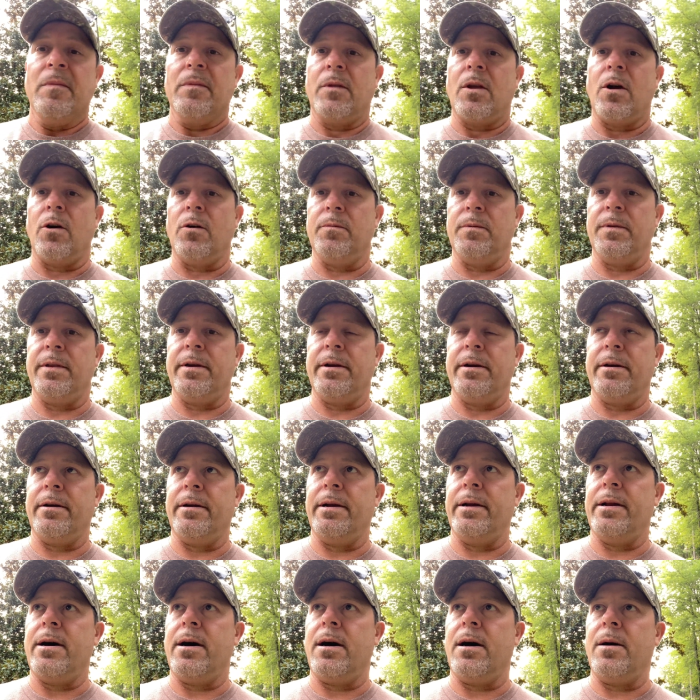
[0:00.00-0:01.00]
over there
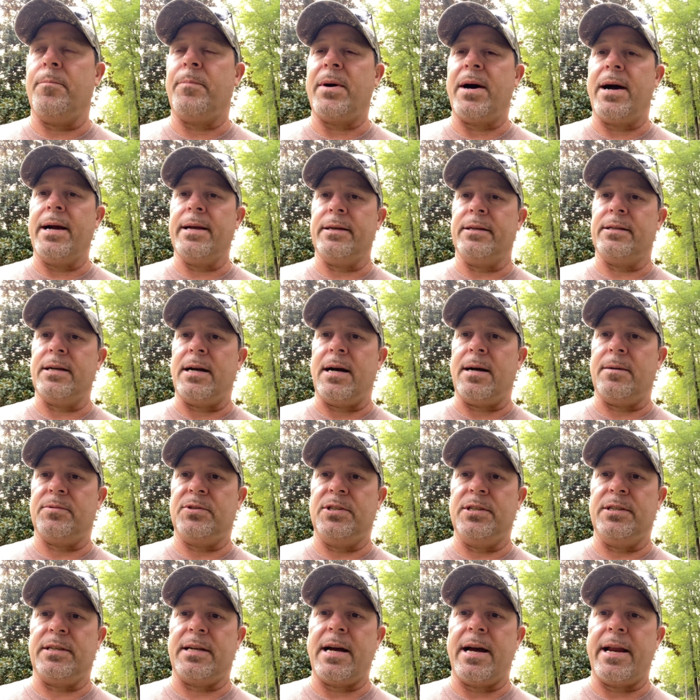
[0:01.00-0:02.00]
at uh, Pine Top.
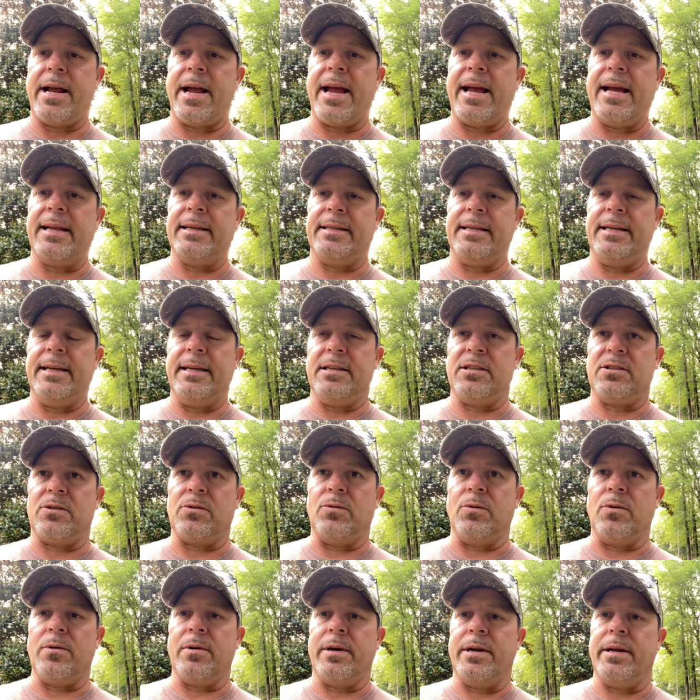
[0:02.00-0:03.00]
She's got an antique
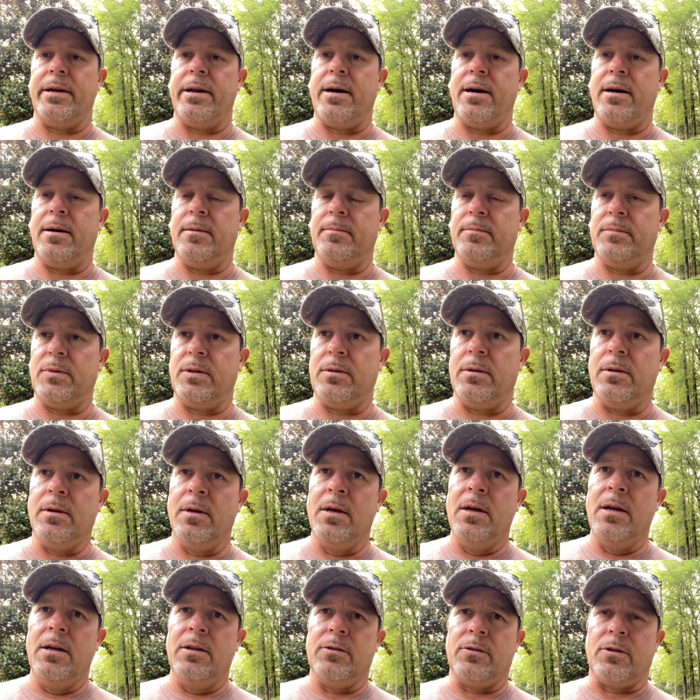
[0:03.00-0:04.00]
store, and um, the,
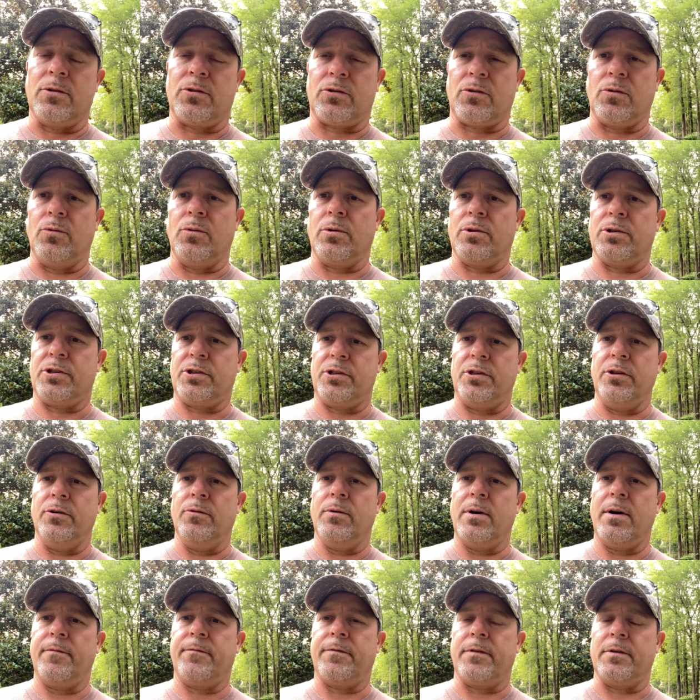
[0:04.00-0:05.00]
the store's
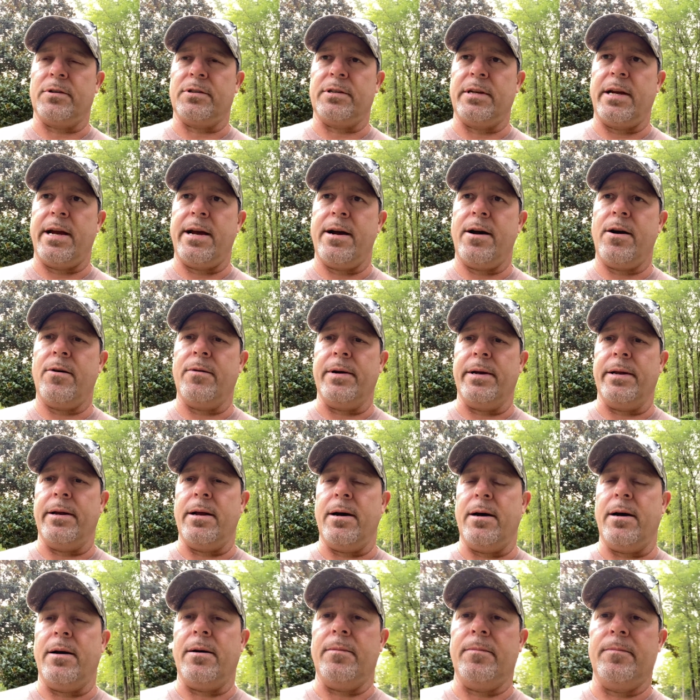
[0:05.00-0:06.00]
still up for sale. And
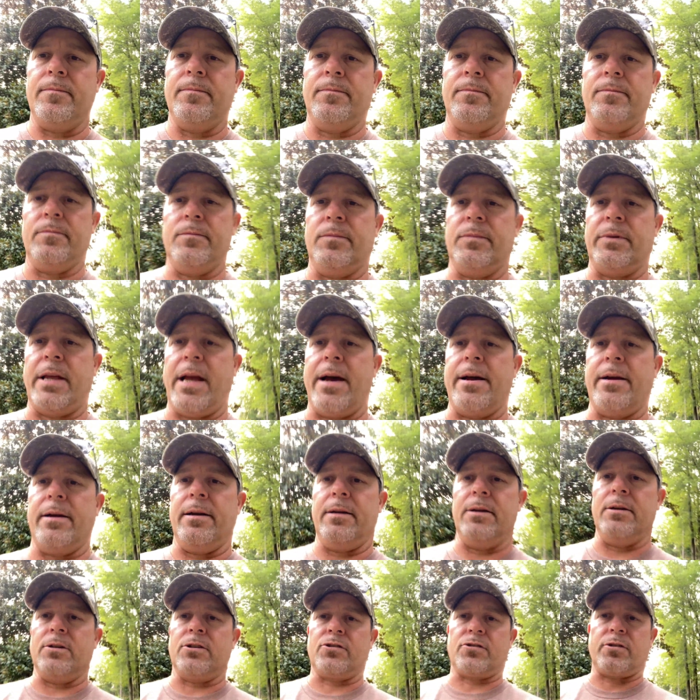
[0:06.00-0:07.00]
uh, down in
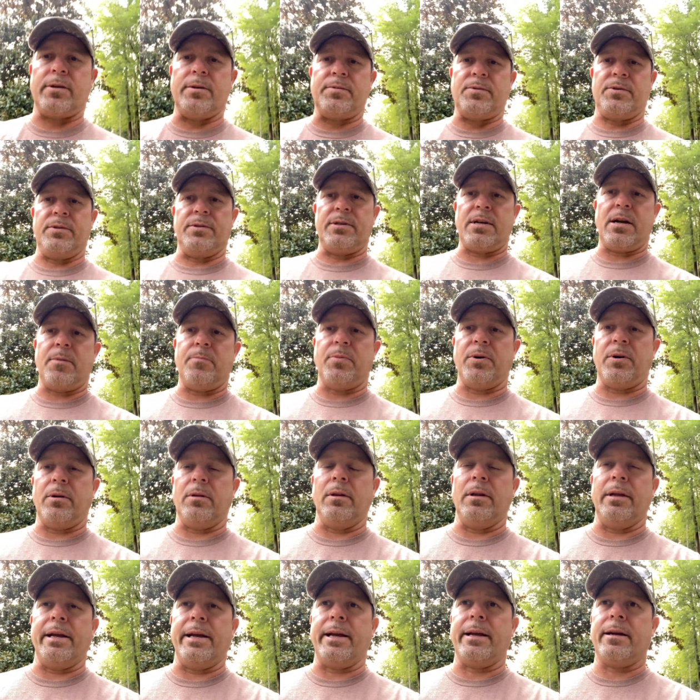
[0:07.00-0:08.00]
the descriptions, I'll put a
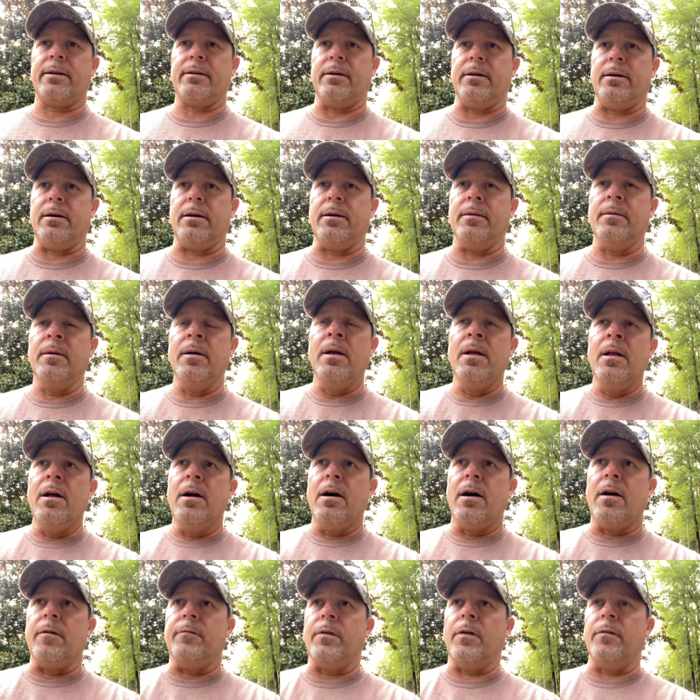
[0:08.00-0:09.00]
link uh,
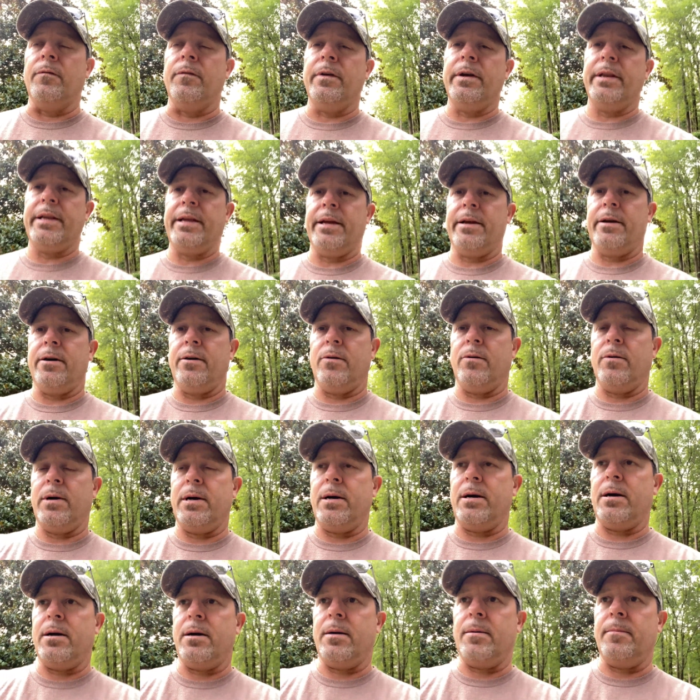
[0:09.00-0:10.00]
of a video
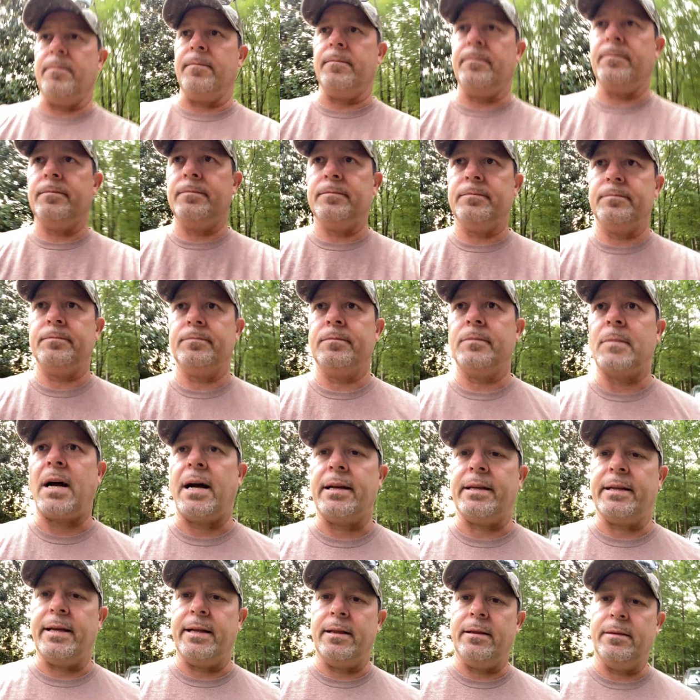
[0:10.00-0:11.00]
um, I
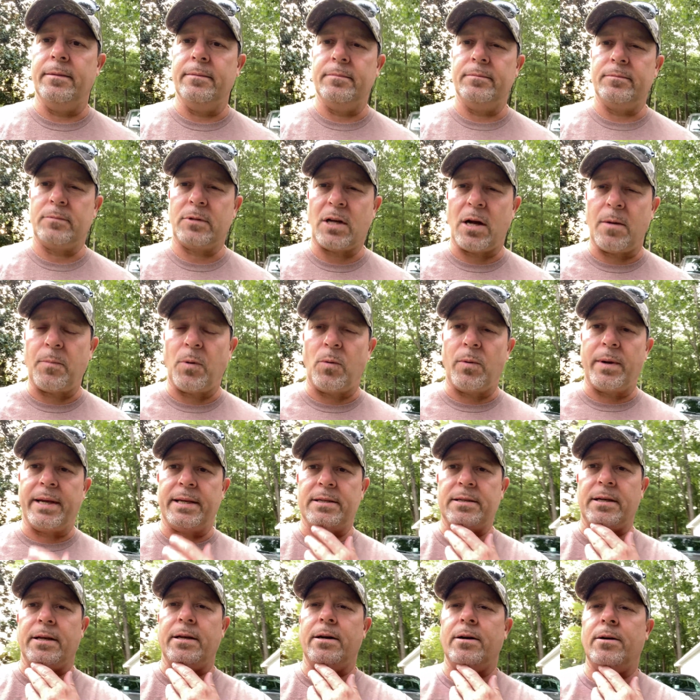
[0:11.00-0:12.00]
did a couple
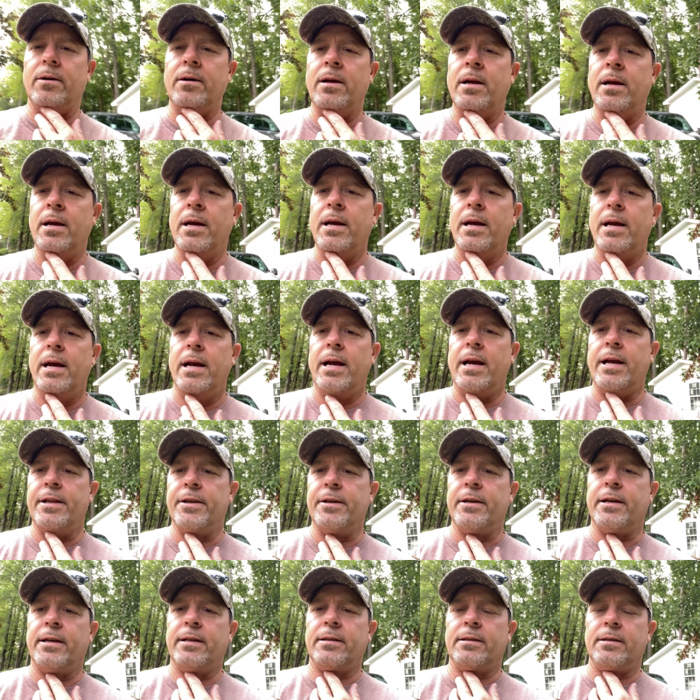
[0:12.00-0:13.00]
weeks ago. And
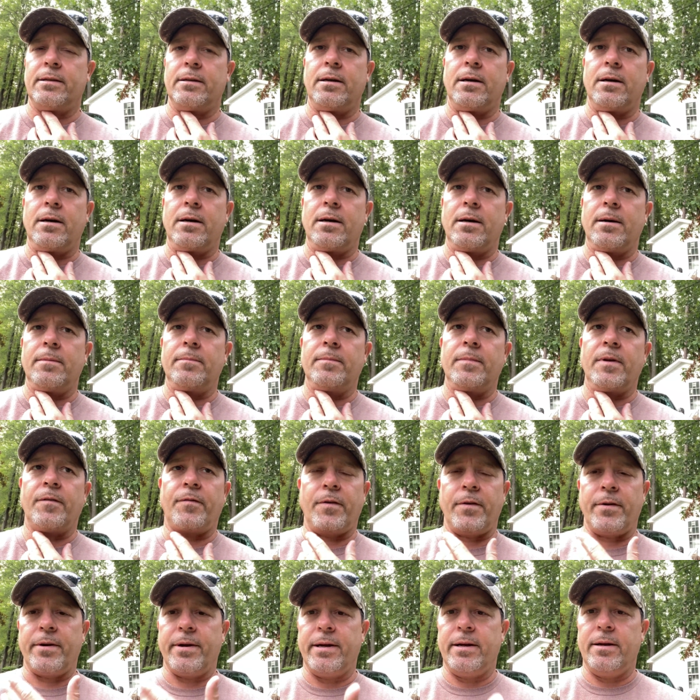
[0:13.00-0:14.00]
you get to, uh,
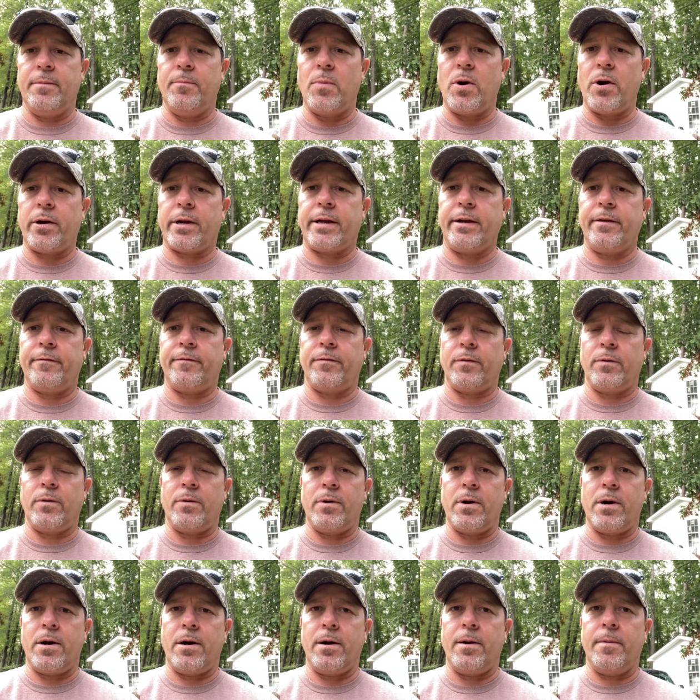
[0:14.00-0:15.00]
if you're in the market
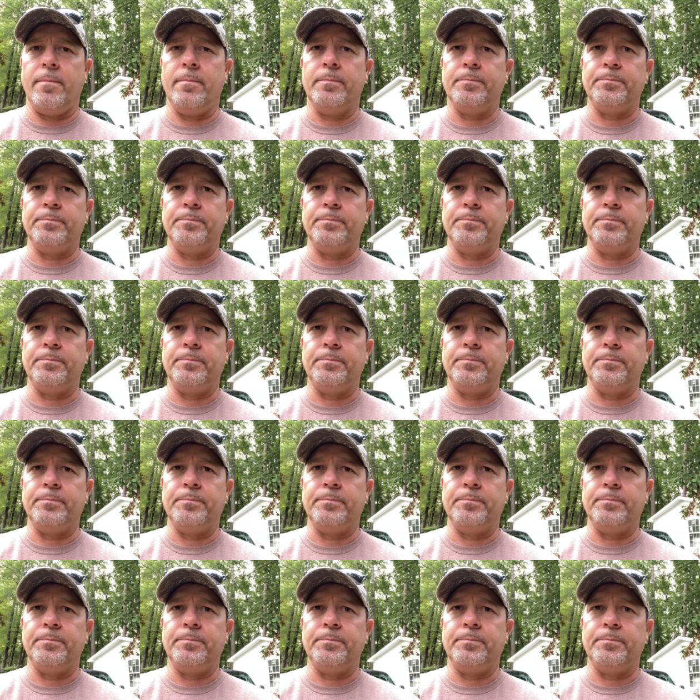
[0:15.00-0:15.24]
for uh,